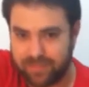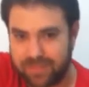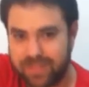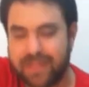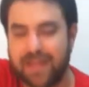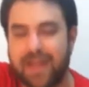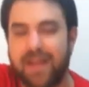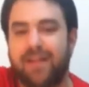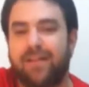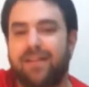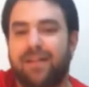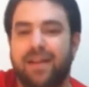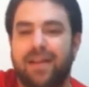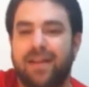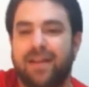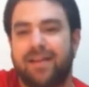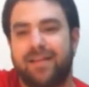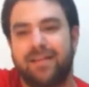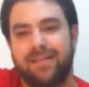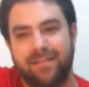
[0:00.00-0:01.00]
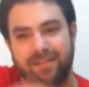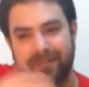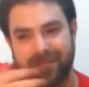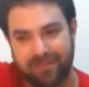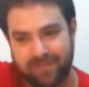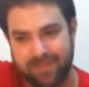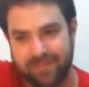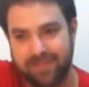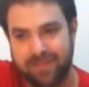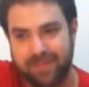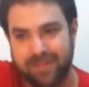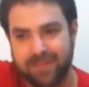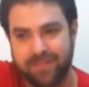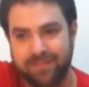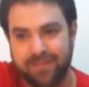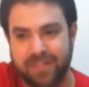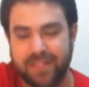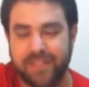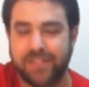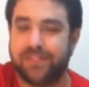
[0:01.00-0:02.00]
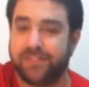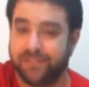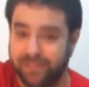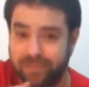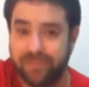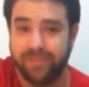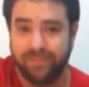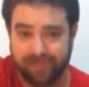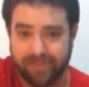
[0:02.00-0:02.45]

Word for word: scale and the diminished